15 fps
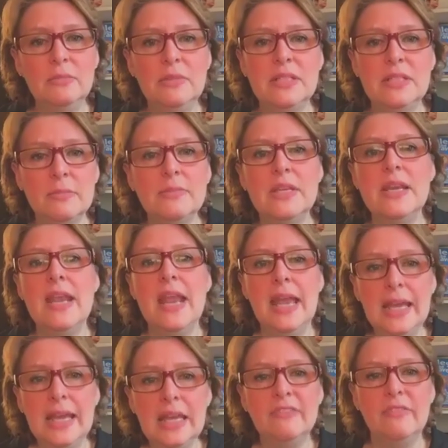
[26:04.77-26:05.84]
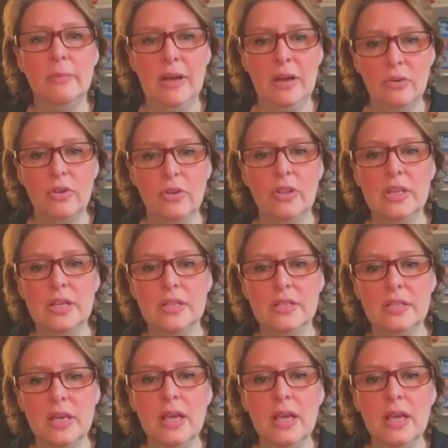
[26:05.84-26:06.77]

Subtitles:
something negative about all this,